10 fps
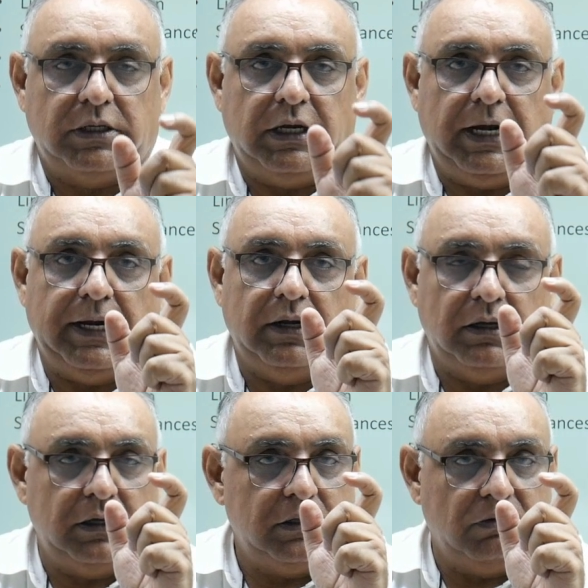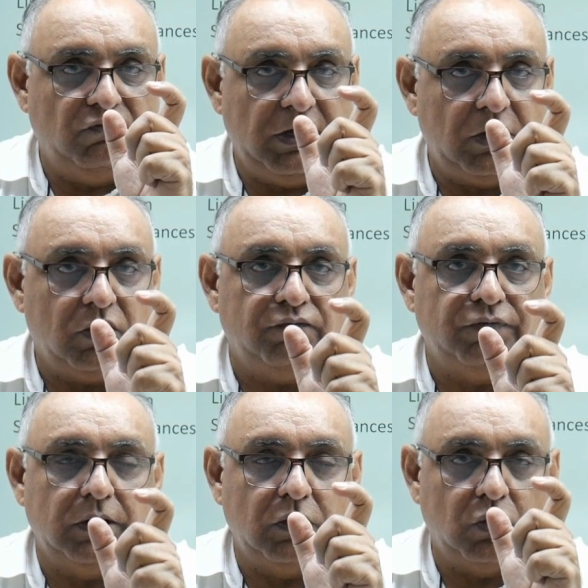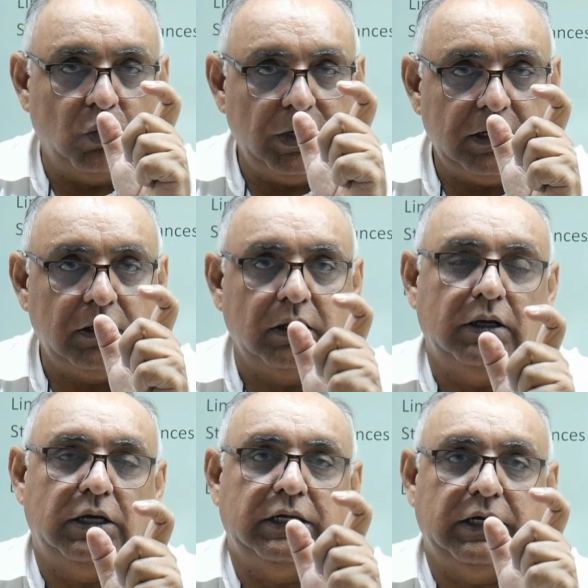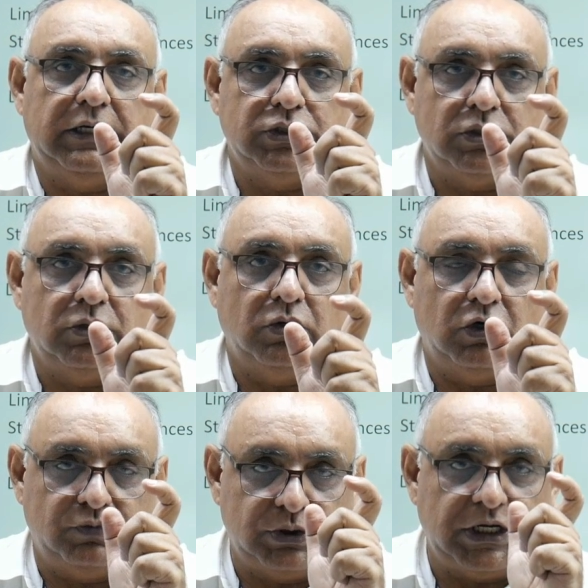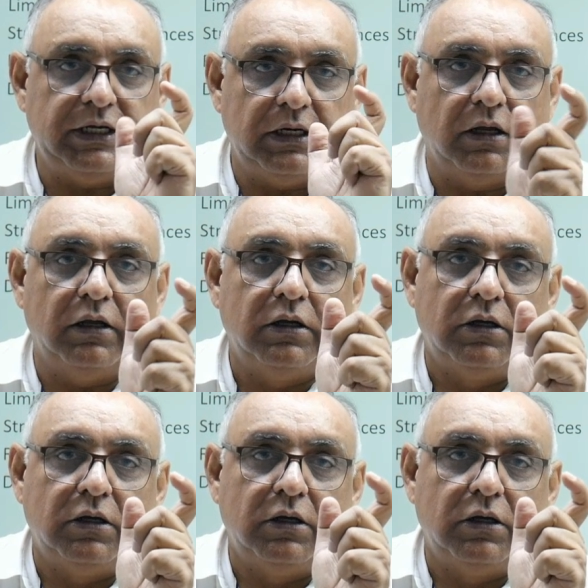and in the wake of the growing aggression of China,